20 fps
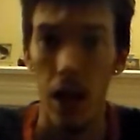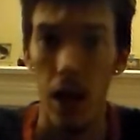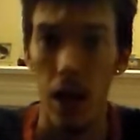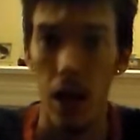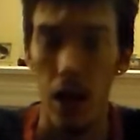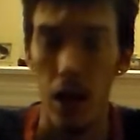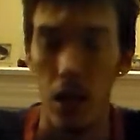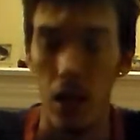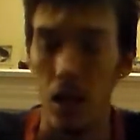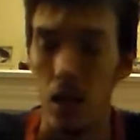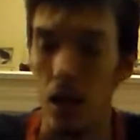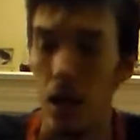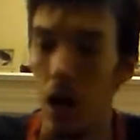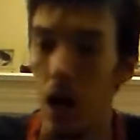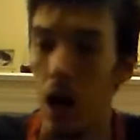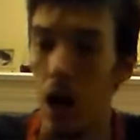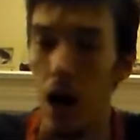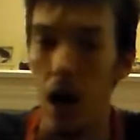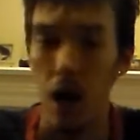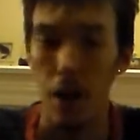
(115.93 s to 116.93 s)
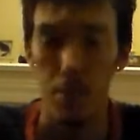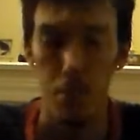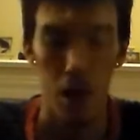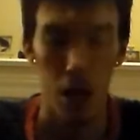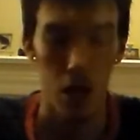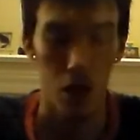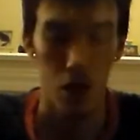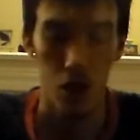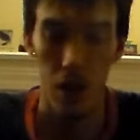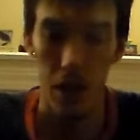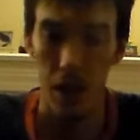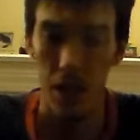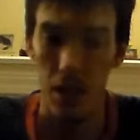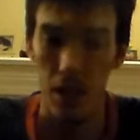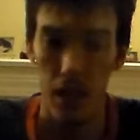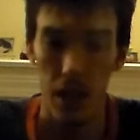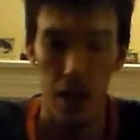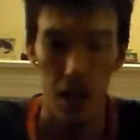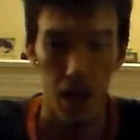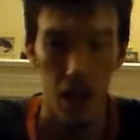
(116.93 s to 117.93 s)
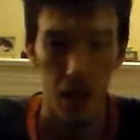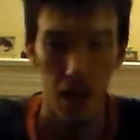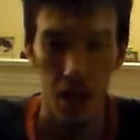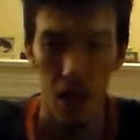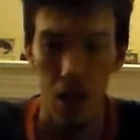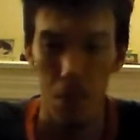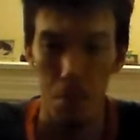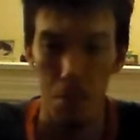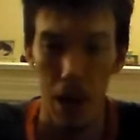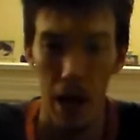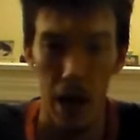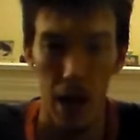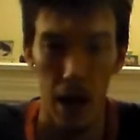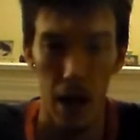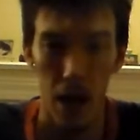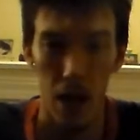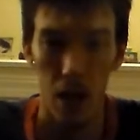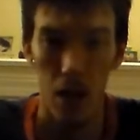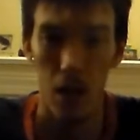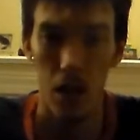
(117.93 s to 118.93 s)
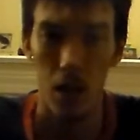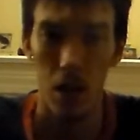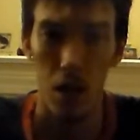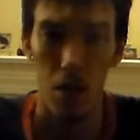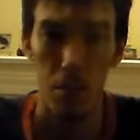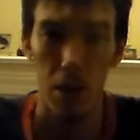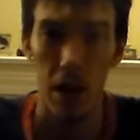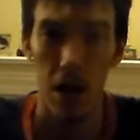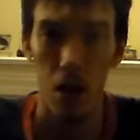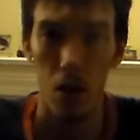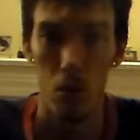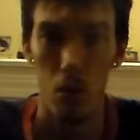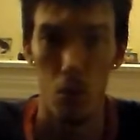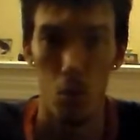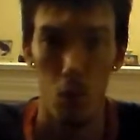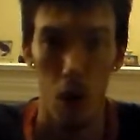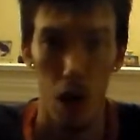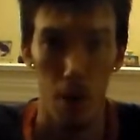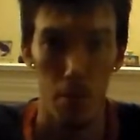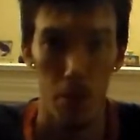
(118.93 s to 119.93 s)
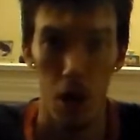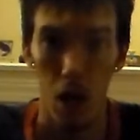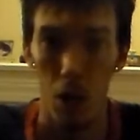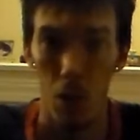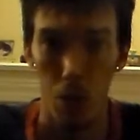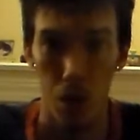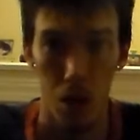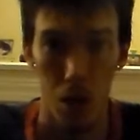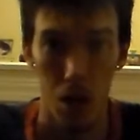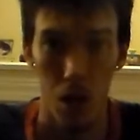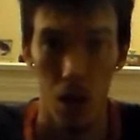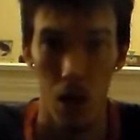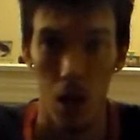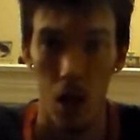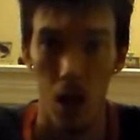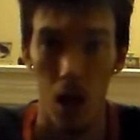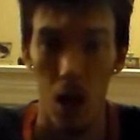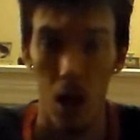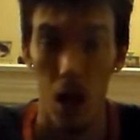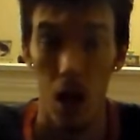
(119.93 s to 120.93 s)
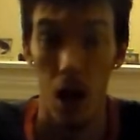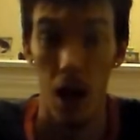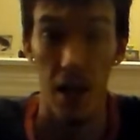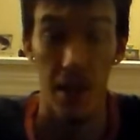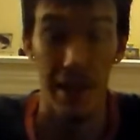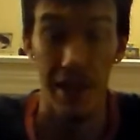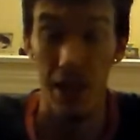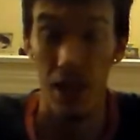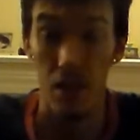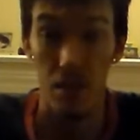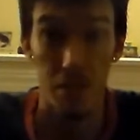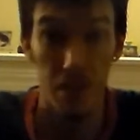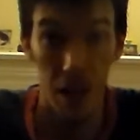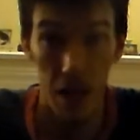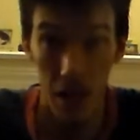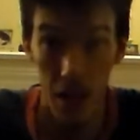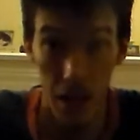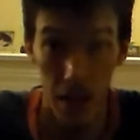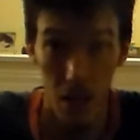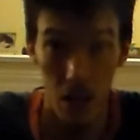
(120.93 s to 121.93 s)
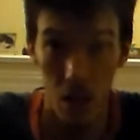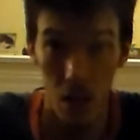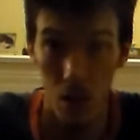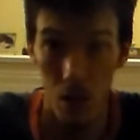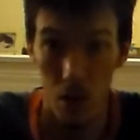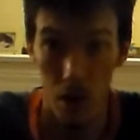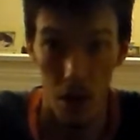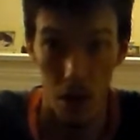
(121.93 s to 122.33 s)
And I'm not trying to say anything bad about Rob Cohen. I think he's a fantastic